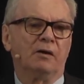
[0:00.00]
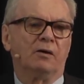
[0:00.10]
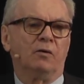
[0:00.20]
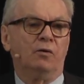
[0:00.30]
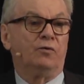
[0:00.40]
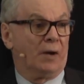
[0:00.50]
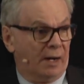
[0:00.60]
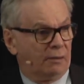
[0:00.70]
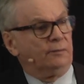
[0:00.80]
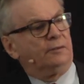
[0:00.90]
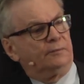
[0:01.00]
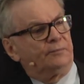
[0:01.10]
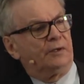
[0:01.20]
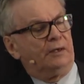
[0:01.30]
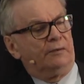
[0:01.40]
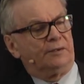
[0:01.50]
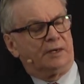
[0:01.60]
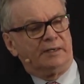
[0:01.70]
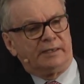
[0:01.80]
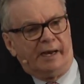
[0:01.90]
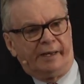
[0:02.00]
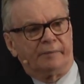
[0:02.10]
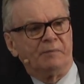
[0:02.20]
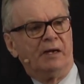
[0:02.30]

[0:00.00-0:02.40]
who drowned in the Titanic.